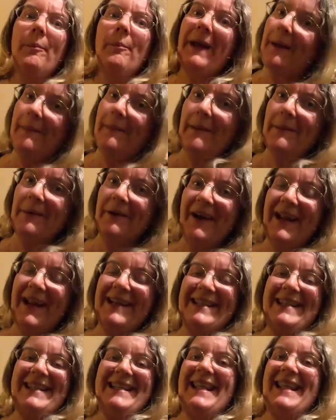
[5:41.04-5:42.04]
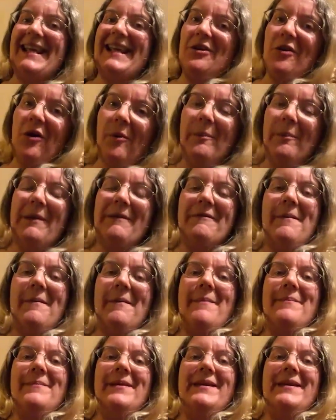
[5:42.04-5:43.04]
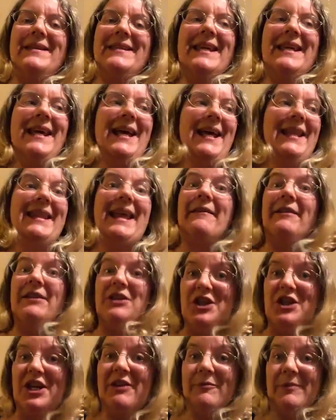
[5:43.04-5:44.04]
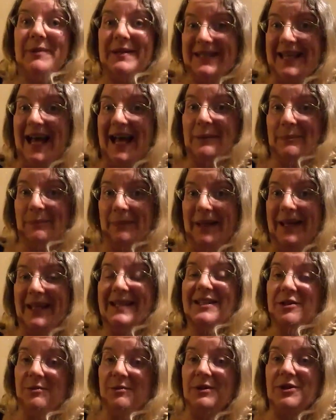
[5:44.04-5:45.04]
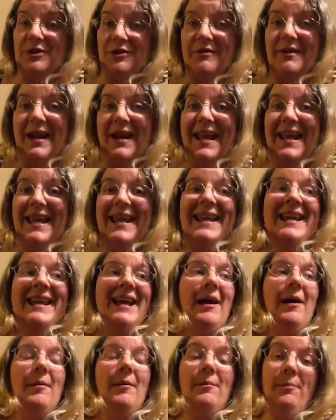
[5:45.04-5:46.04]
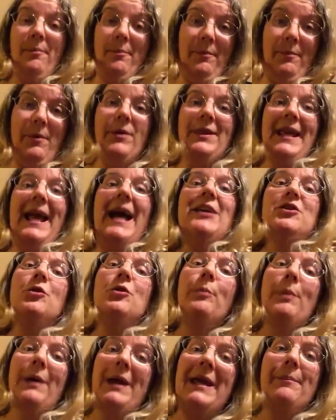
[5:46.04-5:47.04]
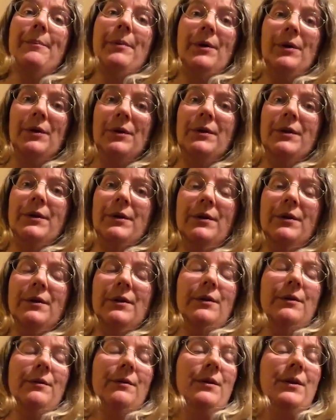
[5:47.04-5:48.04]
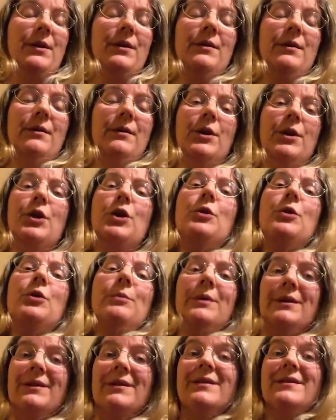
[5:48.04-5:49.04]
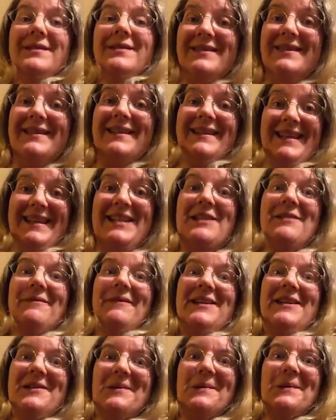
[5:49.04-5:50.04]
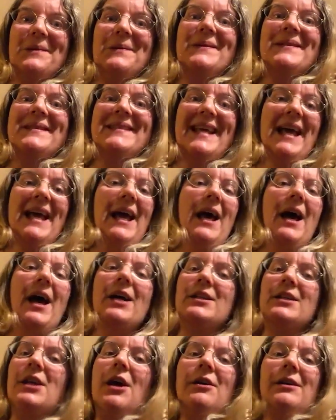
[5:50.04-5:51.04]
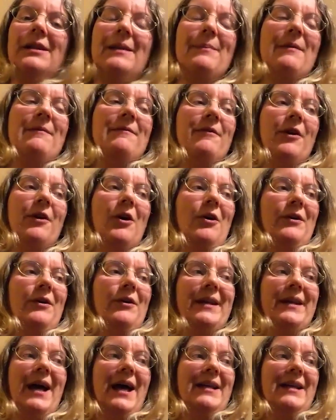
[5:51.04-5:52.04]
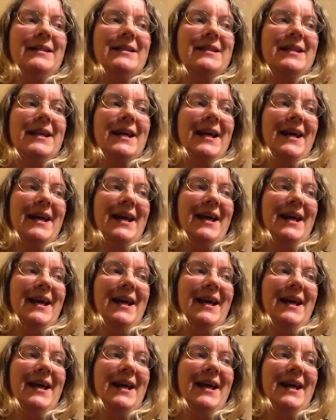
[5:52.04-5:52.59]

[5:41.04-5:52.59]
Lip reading: been commemorated. They've not been remembered. Their achievements had been to a degree, but the actual people, the humans, the individuals had totally been forgotten. And